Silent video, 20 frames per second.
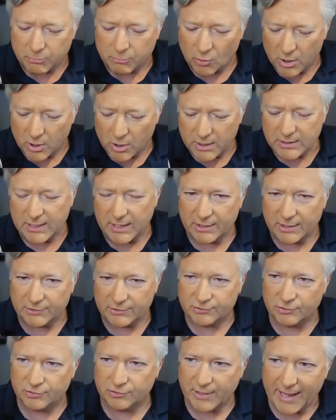
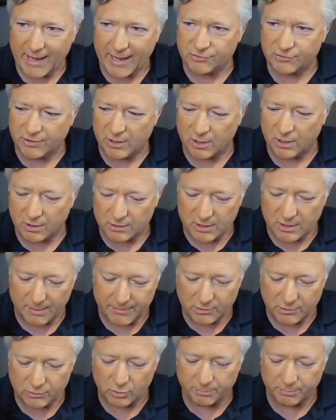broadcasters actually are
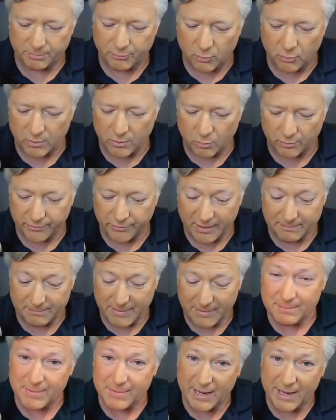coming to a point where they
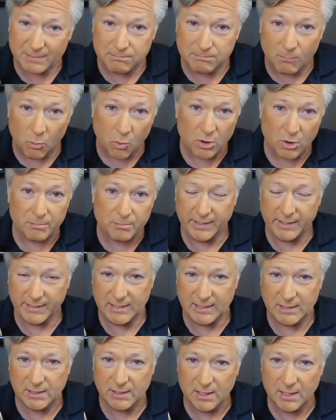may make more
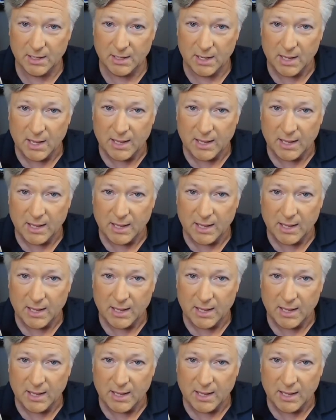money